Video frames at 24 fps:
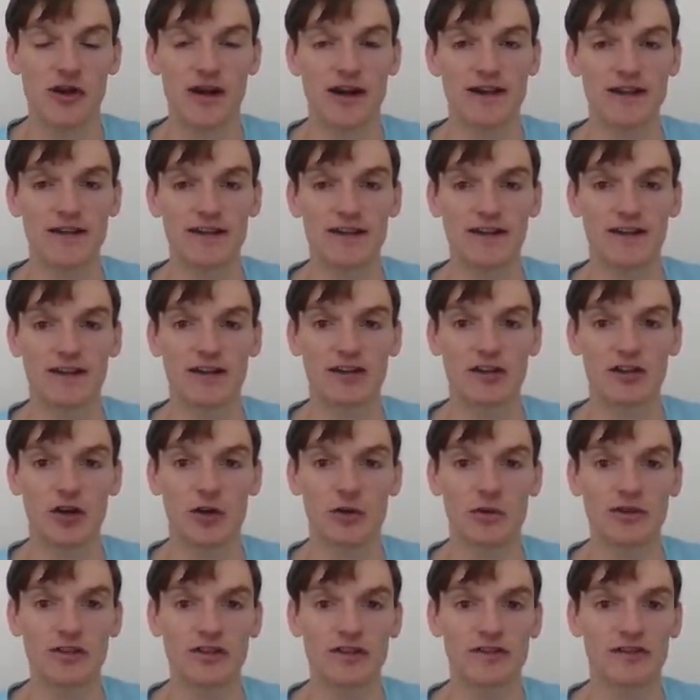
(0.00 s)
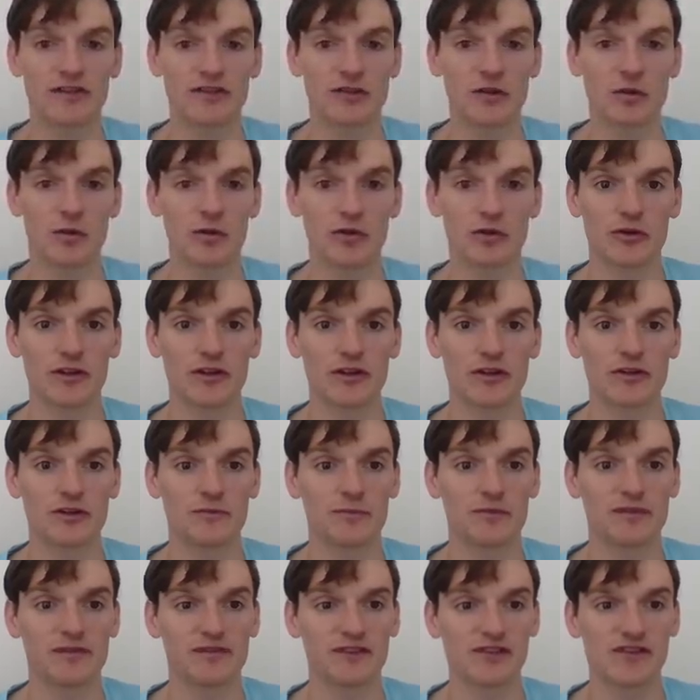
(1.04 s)
Trying to go into this corner in a
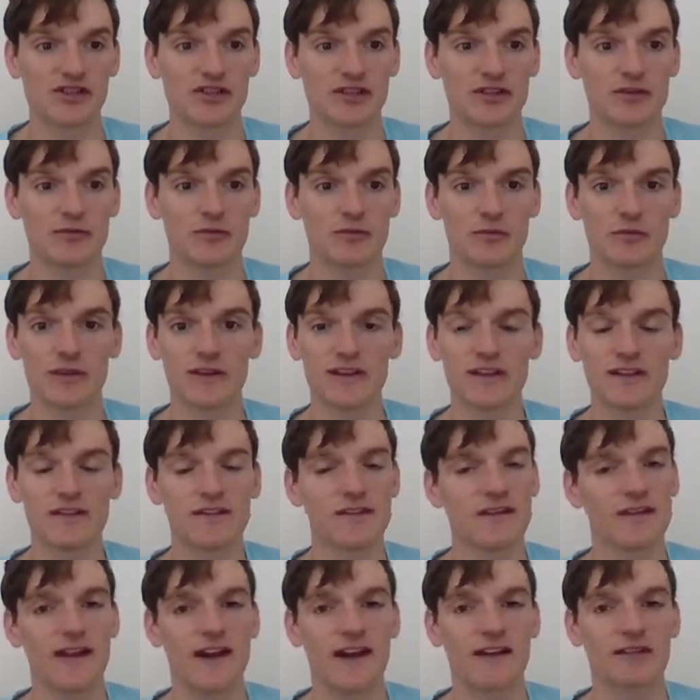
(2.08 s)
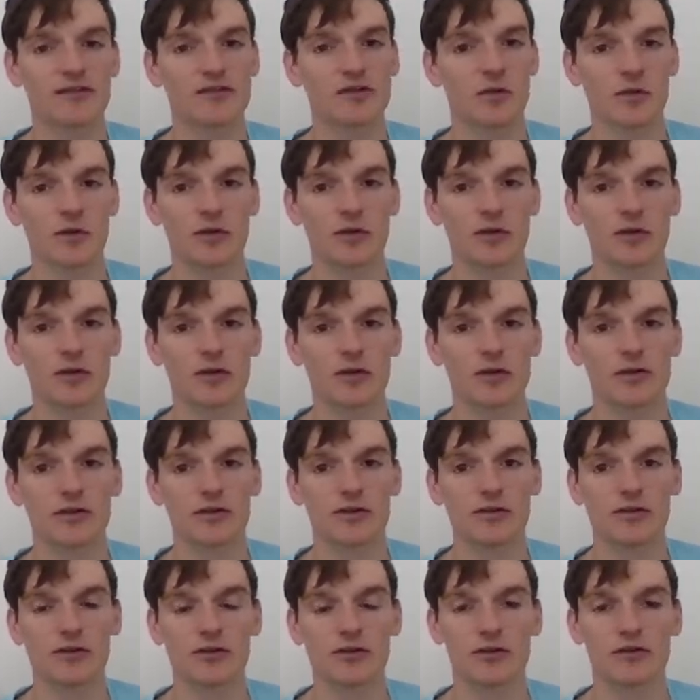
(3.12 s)
good position. Really into the last corner,
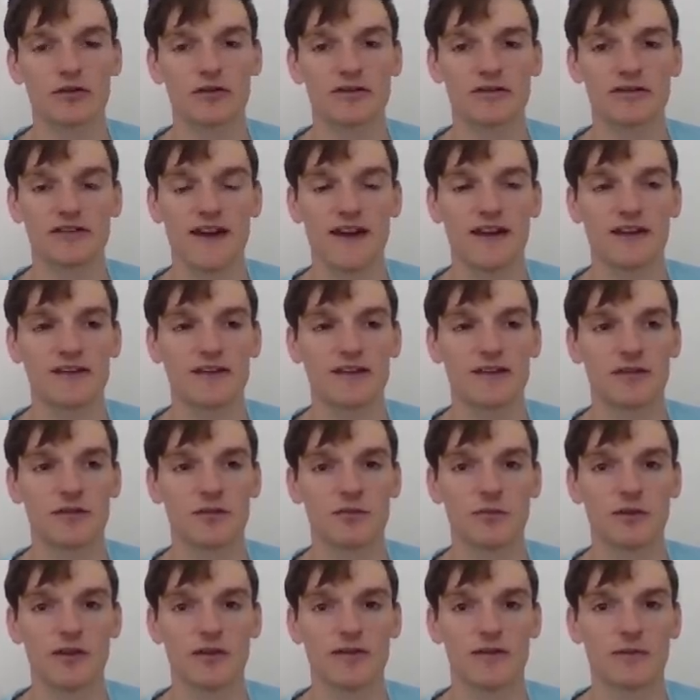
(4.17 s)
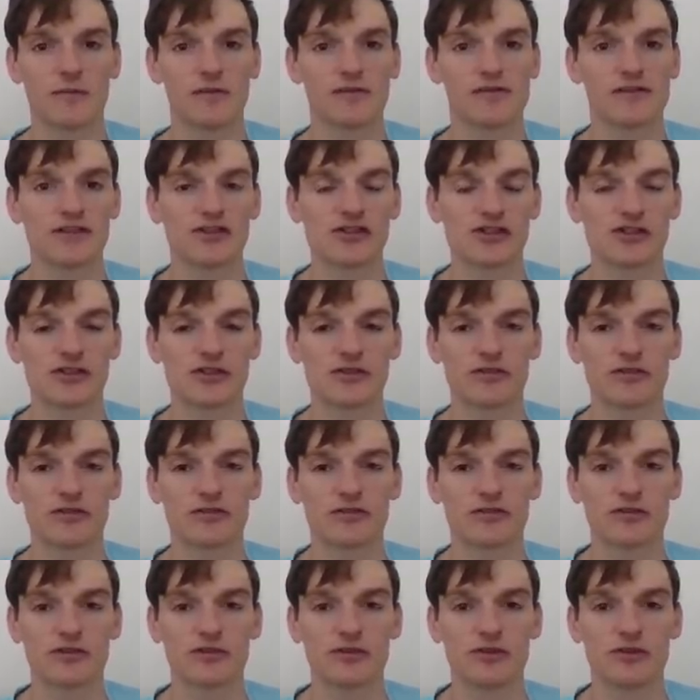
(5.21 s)
you're set with the
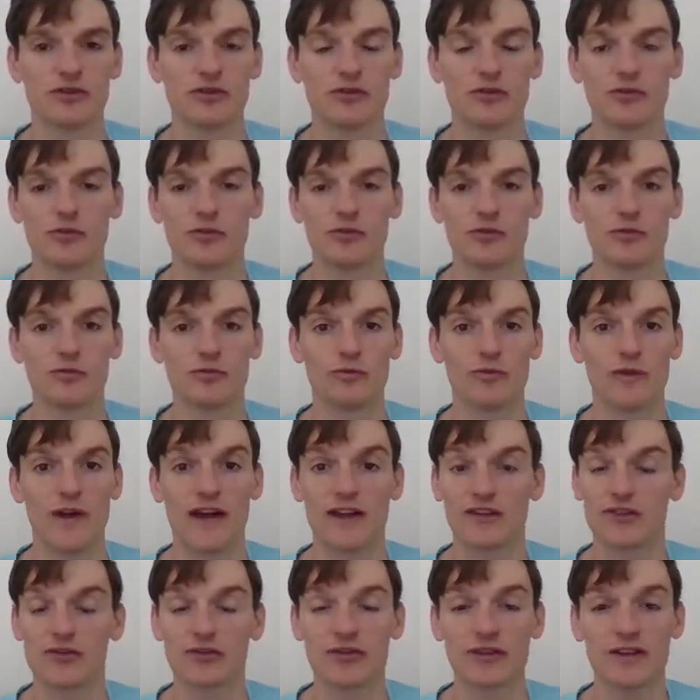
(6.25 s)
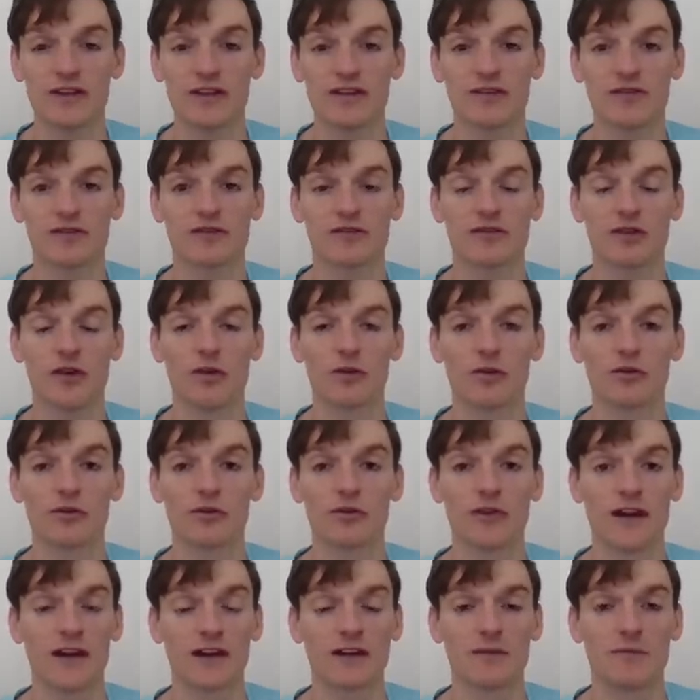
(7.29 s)
position you entered it, so
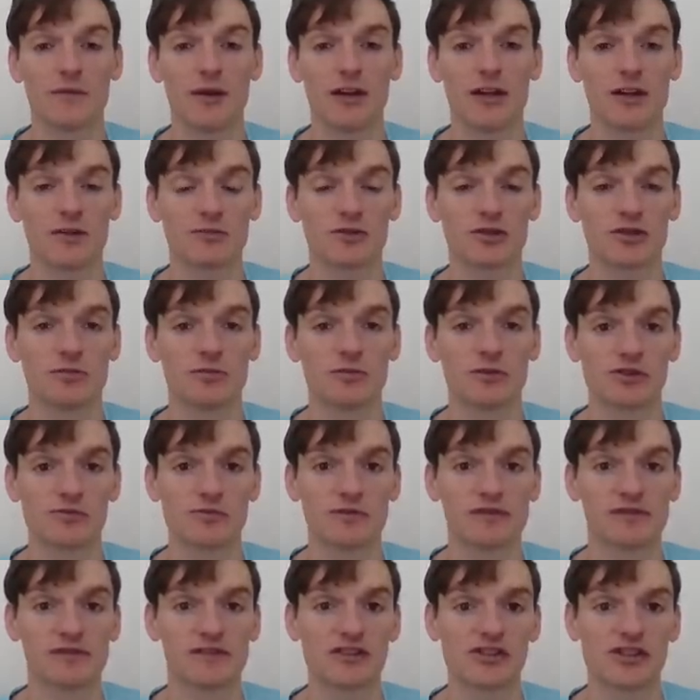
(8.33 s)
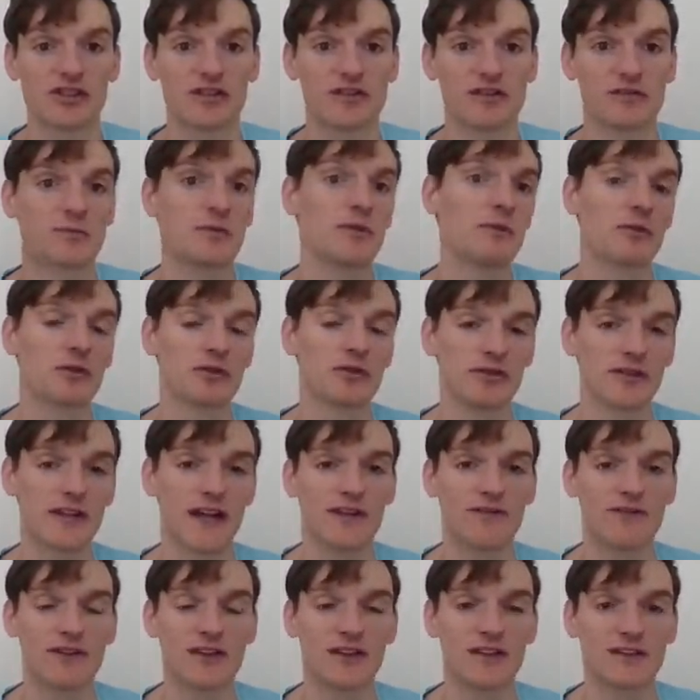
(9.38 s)
you're not going to make up too much position. People are
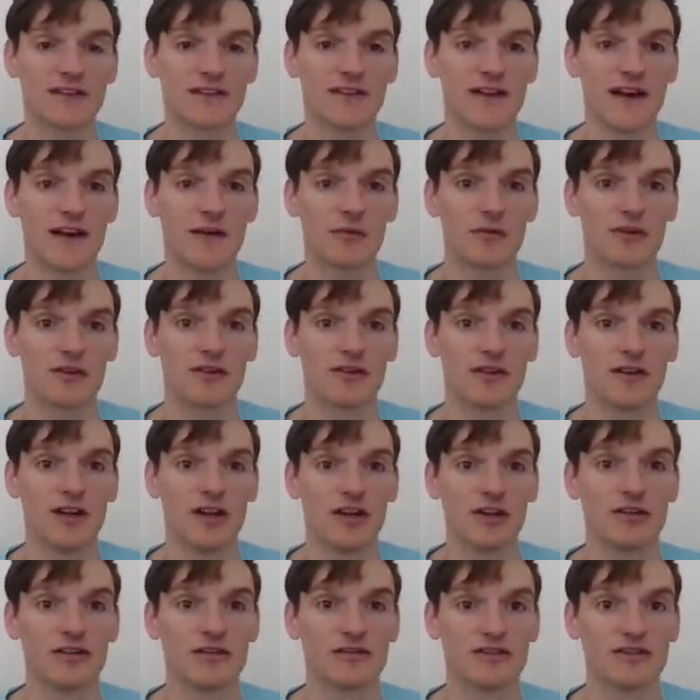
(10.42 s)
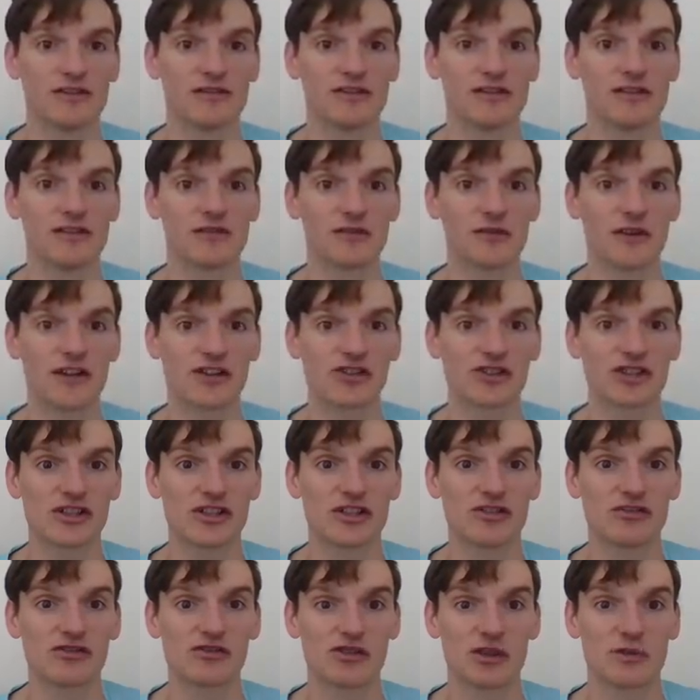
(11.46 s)
diving into that one. You can see Cesar
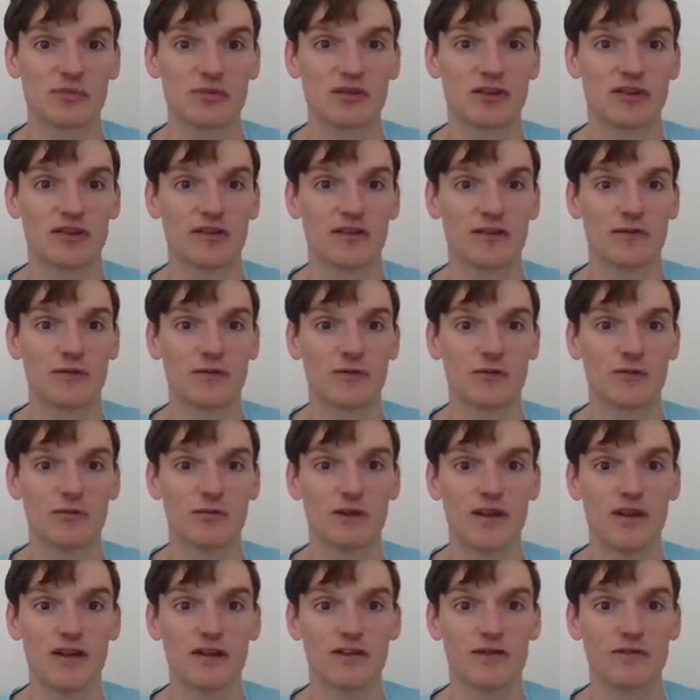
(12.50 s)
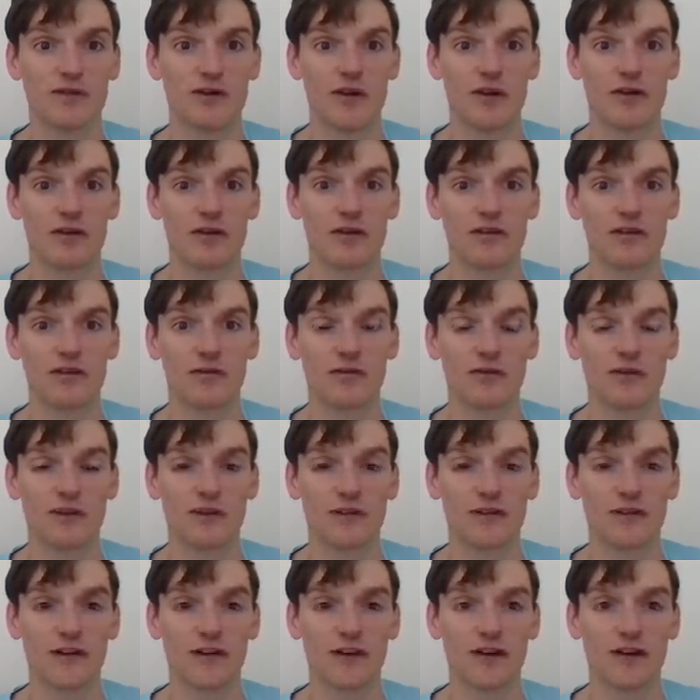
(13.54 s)
actually jumped really far into the
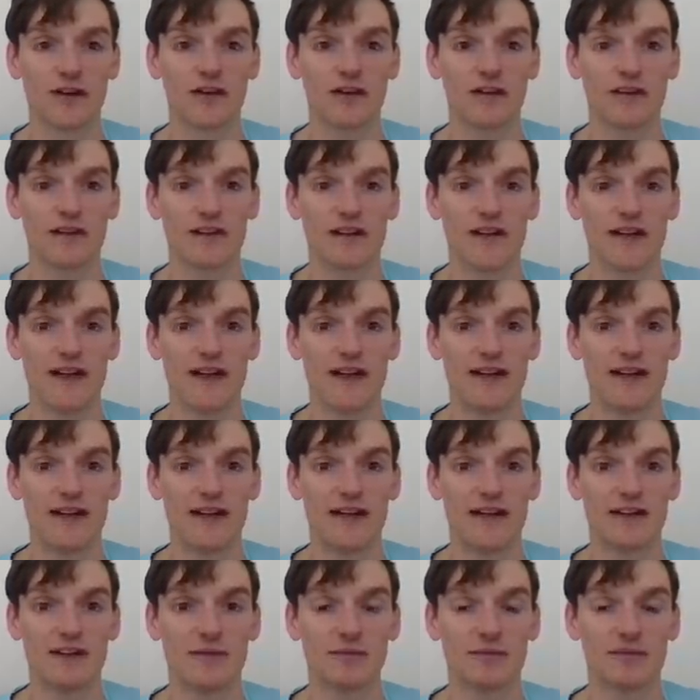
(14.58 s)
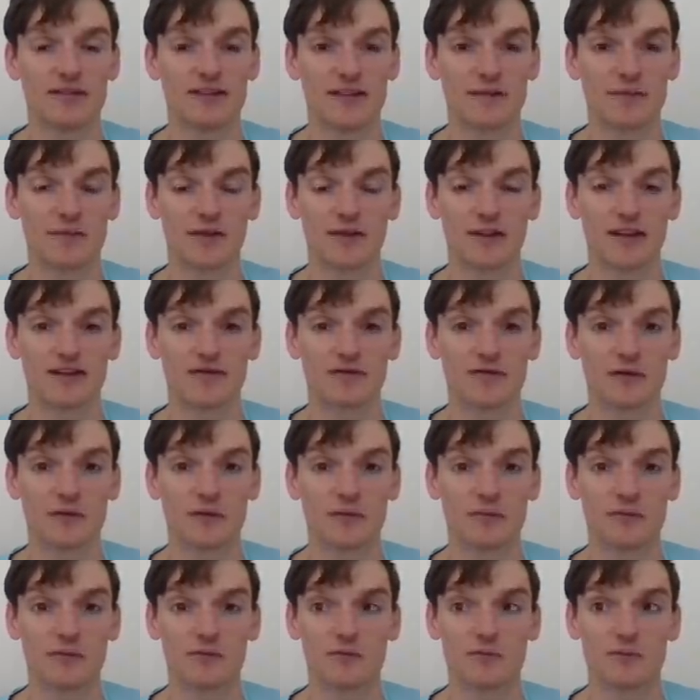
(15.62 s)
front there and ended up second place
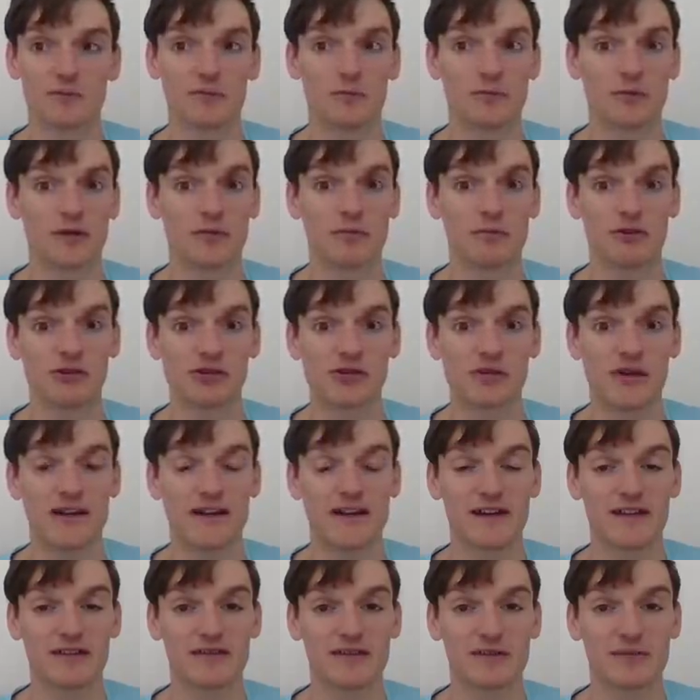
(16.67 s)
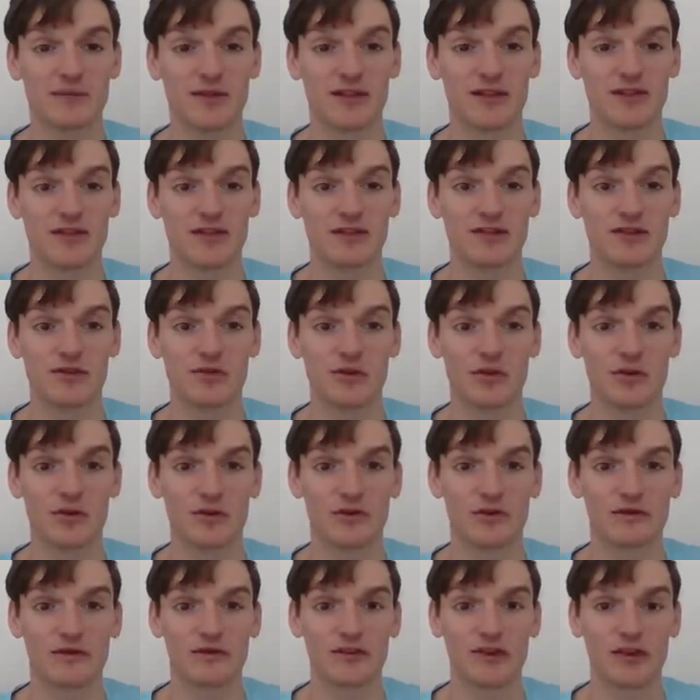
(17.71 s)
from pretty much right next to me into two
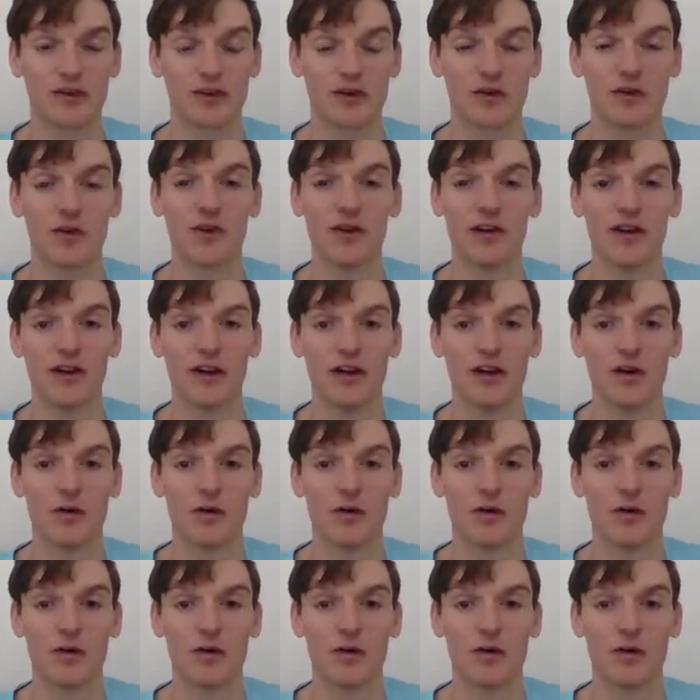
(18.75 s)
corners to go.